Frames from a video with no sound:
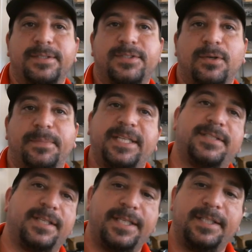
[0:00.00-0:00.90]
So
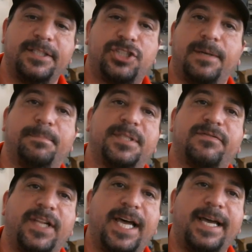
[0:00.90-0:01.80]
basically the chip is
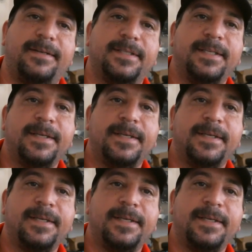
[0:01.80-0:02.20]
flat,